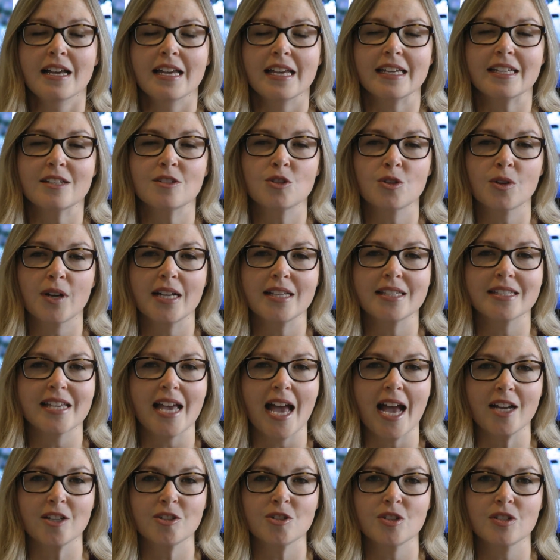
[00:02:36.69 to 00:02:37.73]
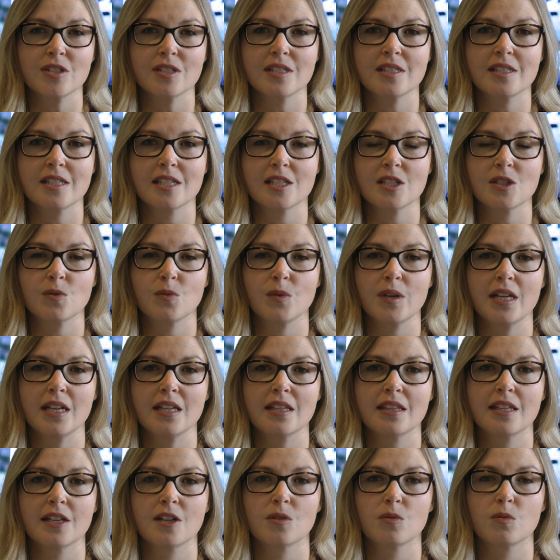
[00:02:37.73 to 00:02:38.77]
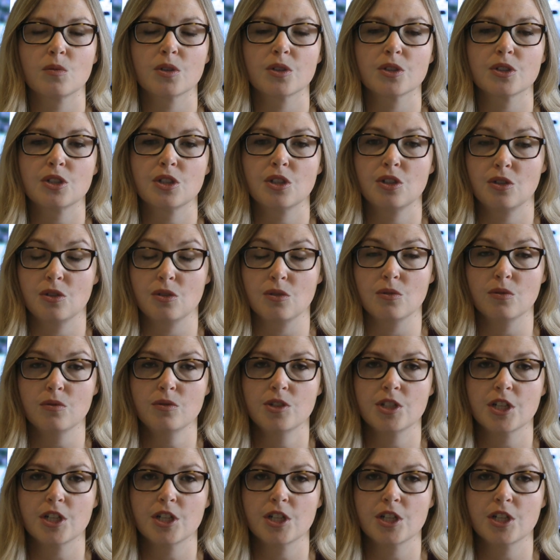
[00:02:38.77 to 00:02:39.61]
In transactions this week, there were two.